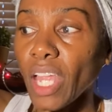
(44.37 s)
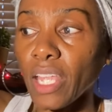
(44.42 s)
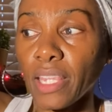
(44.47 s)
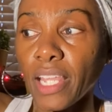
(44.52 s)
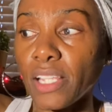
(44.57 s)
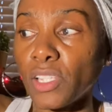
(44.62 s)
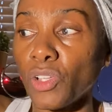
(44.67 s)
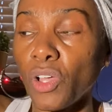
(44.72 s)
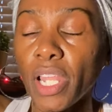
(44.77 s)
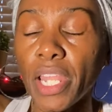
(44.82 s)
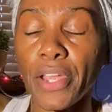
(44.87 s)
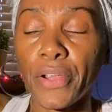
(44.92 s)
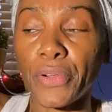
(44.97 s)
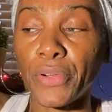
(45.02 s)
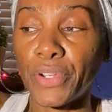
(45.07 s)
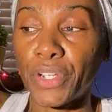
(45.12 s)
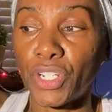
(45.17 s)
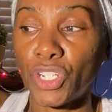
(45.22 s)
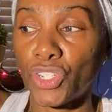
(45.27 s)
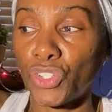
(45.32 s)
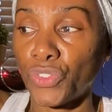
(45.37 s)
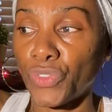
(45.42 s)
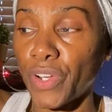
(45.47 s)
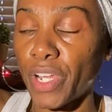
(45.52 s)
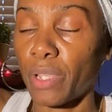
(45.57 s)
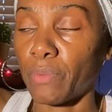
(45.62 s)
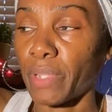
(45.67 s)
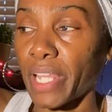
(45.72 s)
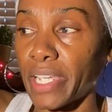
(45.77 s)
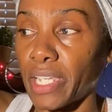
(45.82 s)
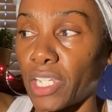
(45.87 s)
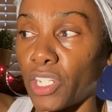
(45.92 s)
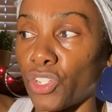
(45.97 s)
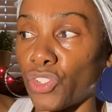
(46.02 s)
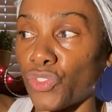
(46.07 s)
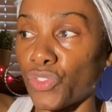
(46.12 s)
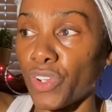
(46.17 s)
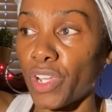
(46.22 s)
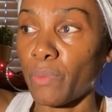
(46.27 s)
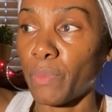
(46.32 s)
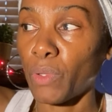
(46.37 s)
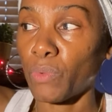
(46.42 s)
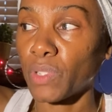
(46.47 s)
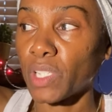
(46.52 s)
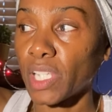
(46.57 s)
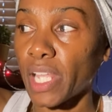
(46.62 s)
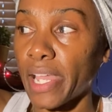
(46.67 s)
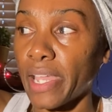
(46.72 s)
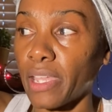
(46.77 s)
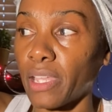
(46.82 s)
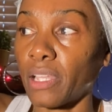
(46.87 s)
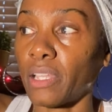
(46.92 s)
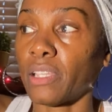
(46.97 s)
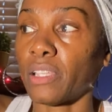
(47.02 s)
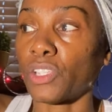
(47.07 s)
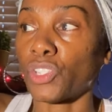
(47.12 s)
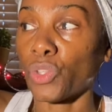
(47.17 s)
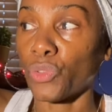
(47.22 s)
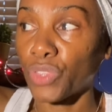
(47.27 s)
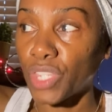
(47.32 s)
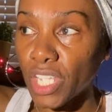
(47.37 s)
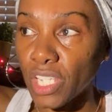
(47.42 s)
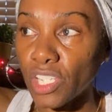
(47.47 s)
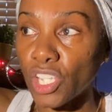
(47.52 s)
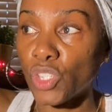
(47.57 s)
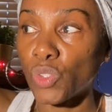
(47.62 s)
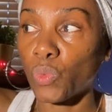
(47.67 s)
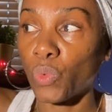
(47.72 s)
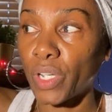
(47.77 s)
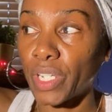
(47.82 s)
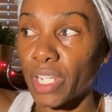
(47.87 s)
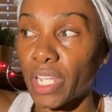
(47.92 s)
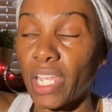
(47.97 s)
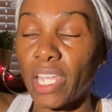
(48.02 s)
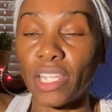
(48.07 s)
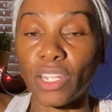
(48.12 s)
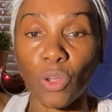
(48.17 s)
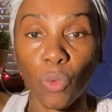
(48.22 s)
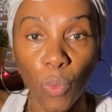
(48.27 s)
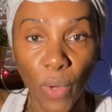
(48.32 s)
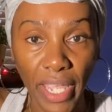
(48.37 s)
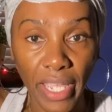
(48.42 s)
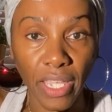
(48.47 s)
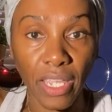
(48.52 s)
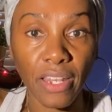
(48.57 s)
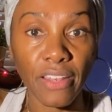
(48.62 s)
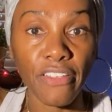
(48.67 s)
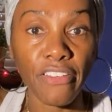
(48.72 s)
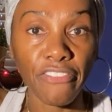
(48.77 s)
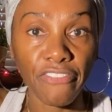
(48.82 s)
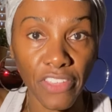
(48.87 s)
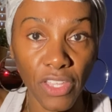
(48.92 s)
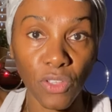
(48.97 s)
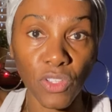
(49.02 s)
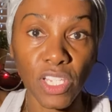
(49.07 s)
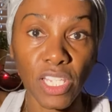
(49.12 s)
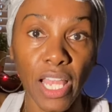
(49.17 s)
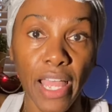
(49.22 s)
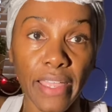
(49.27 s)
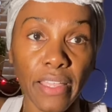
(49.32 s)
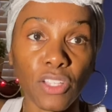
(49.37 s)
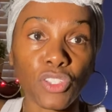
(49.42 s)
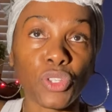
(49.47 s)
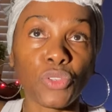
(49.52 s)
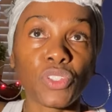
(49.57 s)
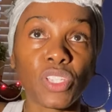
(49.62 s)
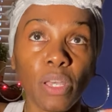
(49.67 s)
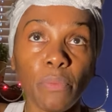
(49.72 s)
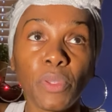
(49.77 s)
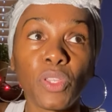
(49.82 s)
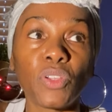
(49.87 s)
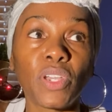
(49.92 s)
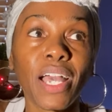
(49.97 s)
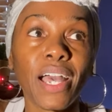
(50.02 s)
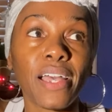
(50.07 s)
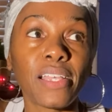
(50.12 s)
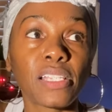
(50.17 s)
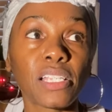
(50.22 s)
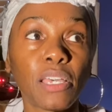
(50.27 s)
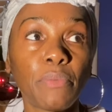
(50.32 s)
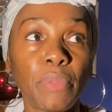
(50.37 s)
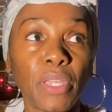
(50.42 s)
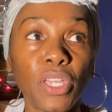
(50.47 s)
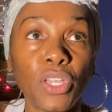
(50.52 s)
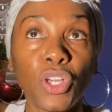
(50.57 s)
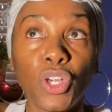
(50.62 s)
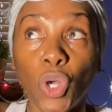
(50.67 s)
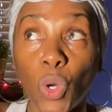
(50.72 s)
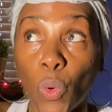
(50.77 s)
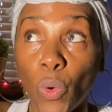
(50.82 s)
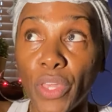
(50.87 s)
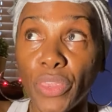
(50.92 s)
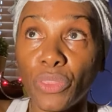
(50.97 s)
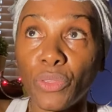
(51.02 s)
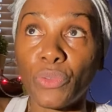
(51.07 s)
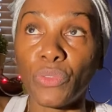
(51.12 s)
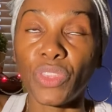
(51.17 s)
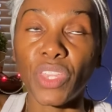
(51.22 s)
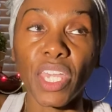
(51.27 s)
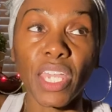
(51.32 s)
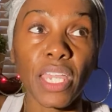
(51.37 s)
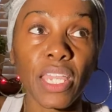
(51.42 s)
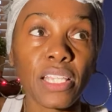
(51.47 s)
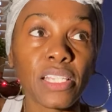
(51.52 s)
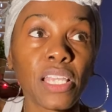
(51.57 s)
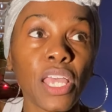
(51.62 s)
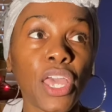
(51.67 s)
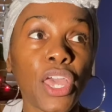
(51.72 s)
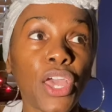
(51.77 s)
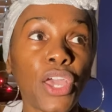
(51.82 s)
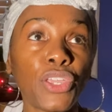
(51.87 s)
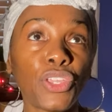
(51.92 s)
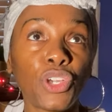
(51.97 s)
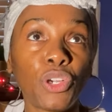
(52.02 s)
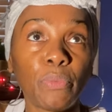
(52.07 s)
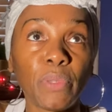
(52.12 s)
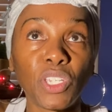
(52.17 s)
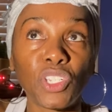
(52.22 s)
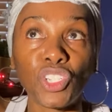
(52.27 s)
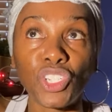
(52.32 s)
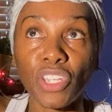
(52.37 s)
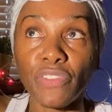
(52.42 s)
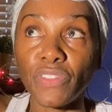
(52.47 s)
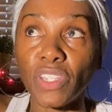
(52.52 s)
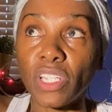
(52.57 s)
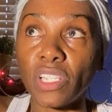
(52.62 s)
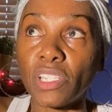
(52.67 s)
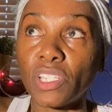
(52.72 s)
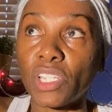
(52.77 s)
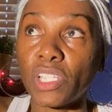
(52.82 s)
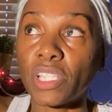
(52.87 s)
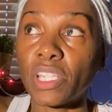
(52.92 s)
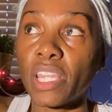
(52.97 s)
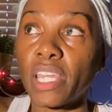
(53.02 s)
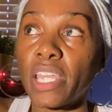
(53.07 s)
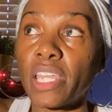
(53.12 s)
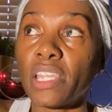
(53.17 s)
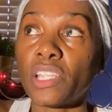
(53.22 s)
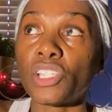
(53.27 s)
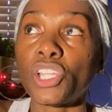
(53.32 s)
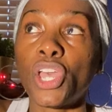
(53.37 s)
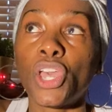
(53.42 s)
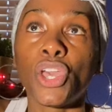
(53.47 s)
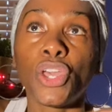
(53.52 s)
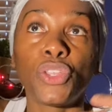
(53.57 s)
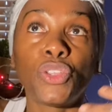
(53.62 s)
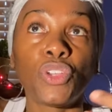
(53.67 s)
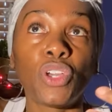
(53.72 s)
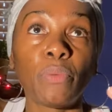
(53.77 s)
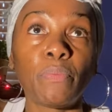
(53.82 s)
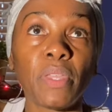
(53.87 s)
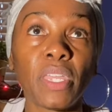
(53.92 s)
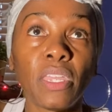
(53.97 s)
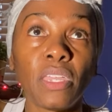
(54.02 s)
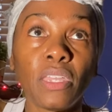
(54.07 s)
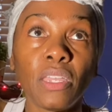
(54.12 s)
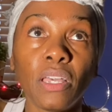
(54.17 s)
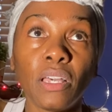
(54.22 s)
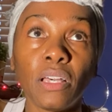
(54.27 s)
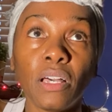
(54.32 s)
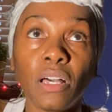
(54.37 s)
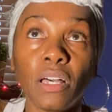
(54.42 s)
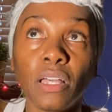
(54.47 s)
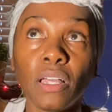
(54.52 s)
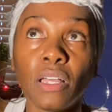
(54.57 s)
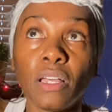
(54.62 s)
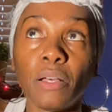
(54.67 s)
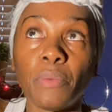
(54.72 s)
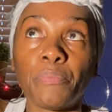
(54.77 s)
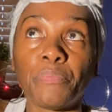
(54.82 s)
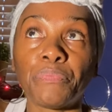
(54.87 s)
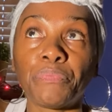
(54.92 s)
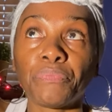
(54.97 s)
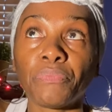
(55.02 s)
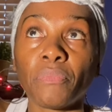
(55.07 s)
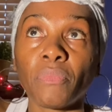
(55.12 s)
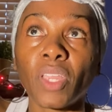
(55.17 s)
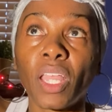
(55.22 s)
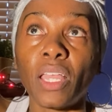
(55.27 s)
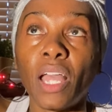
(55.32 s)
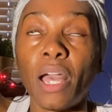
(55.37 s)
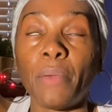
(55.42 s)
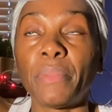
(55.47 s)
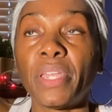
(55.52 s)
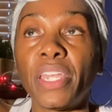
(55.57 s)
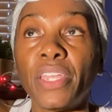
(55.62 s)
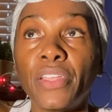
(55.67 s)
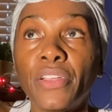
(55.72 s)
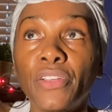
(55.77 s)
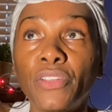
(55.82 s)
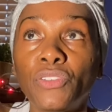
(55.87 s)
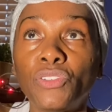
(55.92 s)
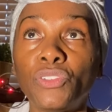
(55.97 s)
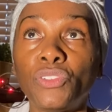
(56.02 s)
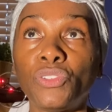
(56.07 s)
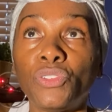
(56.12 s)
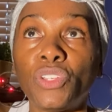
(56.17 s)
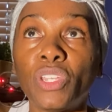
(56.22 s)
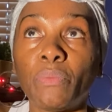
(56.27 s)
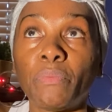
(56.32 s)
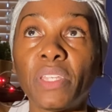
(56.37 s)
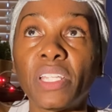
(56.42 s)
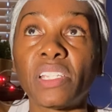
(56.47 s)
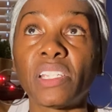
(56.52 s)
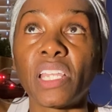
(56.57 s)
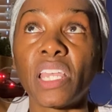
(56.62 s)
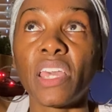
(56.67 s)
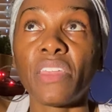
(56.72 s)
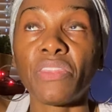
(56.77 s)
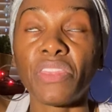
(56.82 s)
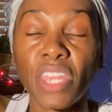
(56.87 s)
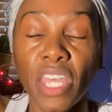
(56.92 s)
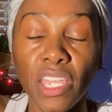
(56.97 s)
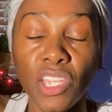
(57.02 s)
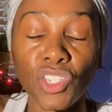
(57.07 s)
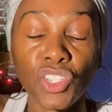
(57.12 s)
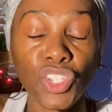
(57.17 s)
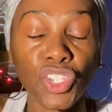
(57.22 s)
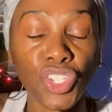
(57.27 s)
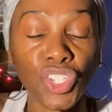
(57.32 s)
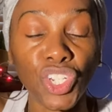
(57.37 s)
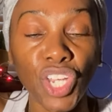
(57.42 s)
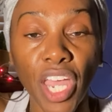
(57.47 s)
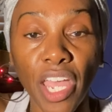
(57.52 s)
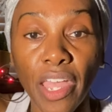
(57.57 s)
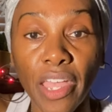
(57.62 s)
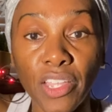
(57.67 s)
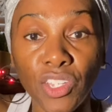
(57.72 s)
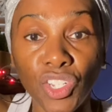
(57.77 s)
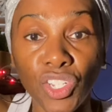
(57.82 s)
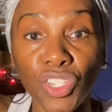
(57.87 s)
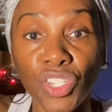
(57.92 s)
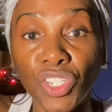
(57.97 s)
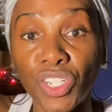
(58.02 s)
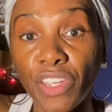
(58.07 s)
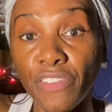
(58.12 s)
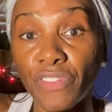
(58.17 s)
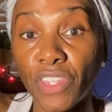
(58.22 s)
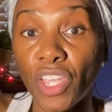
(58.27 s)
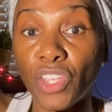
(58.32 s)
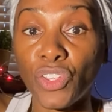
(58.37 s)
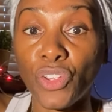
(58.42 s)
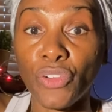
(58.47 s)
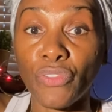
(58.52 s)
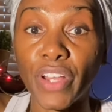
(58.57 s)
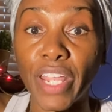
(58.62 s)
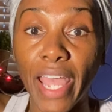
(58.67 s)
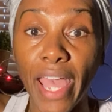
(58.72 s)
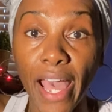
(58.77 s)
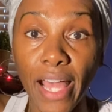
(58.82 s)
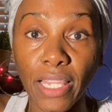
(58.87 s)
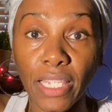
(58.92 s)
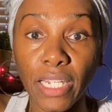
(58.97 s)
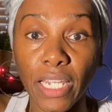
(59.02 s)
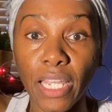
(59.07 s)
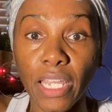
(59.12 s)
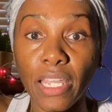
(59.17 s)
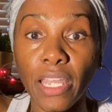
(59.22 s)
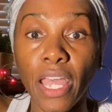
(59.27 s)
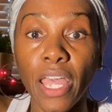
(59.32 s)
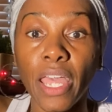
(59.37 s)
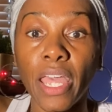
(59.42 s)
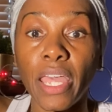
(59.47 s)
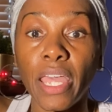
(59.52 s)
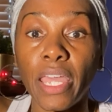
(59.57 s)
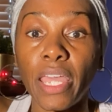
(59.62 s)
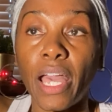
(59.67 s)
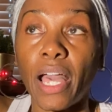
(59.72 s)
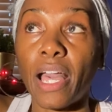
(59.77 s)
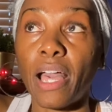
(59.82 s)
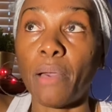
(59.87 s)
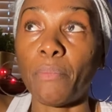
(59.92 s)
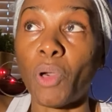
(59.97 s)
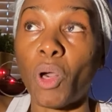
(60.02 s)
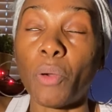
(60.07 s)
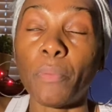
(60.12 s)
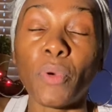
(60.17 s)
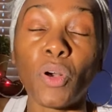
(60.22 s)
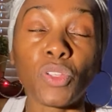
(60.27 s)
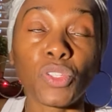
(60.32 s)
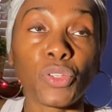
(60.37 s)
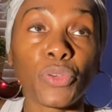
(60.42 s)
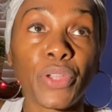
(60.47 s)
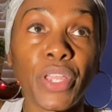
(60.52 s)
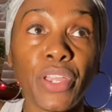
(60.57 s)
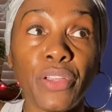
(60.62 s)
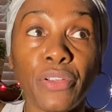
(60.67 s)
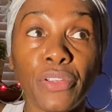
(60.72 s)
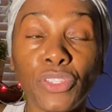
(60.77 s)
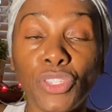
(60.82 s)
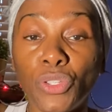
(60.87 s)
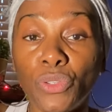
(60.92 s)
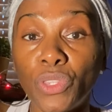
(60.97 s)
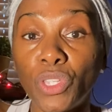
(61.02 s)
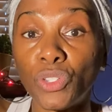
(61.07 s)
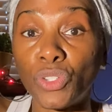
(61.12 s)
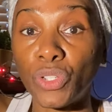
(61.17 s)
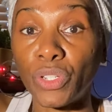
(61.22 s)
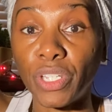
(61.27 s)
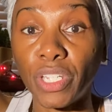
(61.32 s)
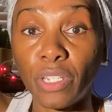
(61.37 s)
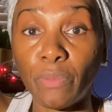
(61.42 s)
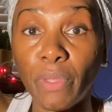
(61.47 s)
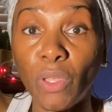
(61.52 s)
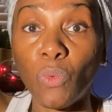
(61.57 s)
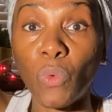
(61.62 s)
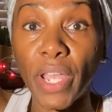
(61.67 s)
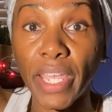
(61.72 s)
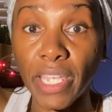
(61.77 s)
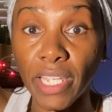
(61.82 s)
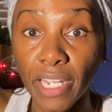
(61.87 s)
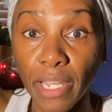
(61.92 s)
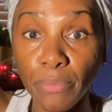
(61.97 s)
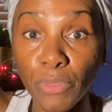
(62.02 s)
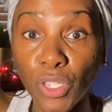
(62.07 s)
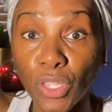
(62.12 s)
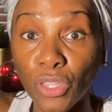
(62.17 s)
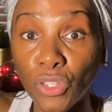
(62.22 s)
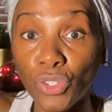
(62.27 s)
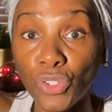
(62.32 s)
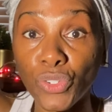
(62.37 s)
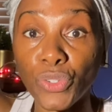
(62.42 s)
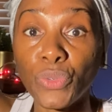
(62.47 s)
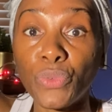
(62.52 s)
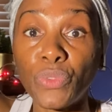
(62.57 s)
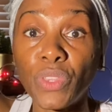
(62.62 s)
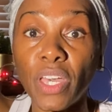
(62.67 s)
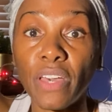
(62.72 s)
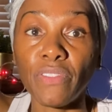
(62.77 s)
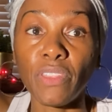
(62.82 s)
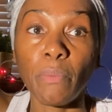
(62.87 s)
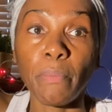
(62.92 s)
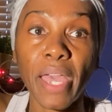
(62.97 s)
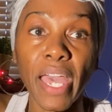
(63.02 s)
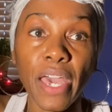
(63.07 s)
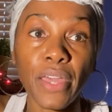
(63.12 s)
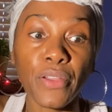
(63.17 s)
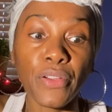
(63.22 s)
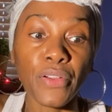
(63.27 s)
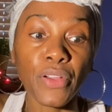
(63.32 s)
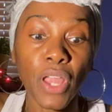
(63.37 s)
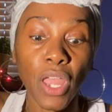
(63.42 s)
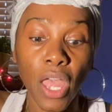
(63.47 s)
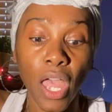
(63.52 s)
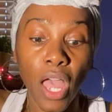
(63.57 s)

That's all I heard in the dream. Like in the dream, it was like, so this is what an awaken feels like. So some of you guys could be going through things. You could be shifting to things. You could be, I'm hearing you can be seeing things change and shift in your reality. I'm also hearing too that you could be waking up to the truth of the matter.